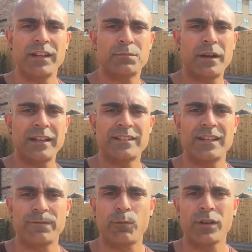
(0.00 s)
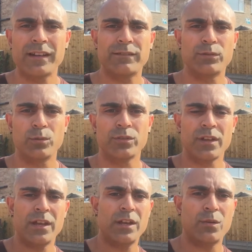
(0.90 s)
my IGF-1 levels,
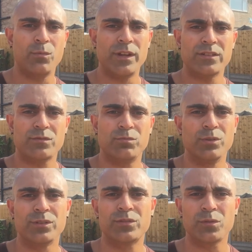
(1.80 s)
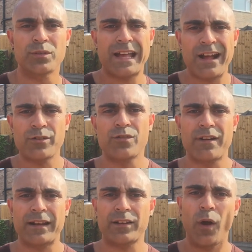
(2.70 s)
which would sort of
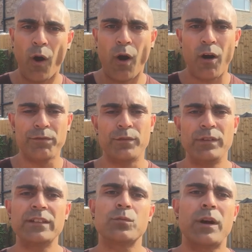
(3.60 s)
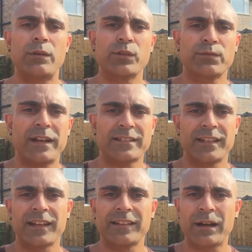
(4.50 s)
counteract half the reason why I was
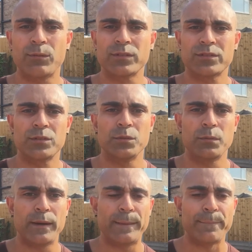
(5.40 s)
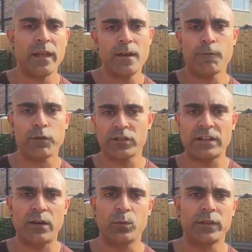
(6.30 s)
fasting, and that was to flush
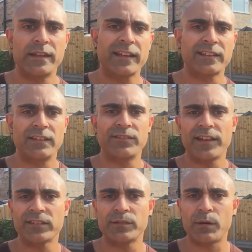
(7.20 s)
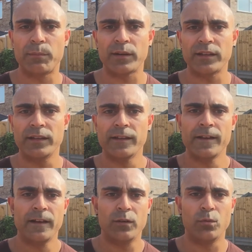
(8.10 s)
out all the negative cells in my body,
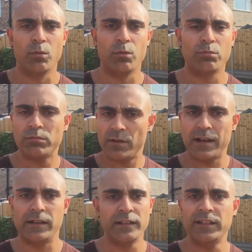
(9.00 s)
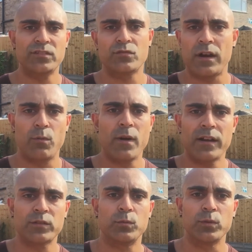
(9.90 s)
or at least try and work
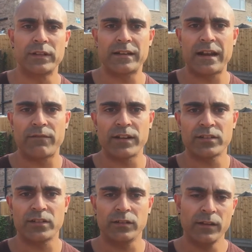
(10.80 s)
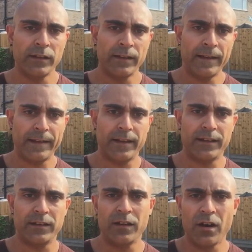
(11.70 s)
towards that direction.
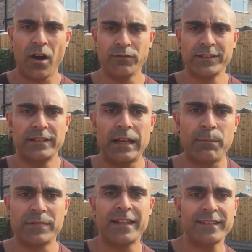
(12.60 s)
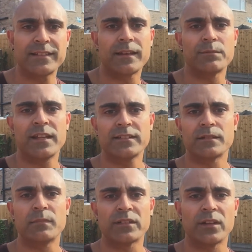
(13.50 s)
And obviously I'm testing
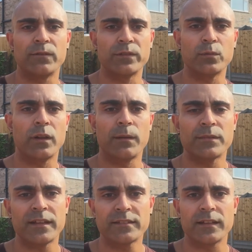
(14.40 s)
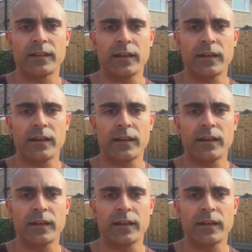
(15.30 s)
myself as well. I'm testing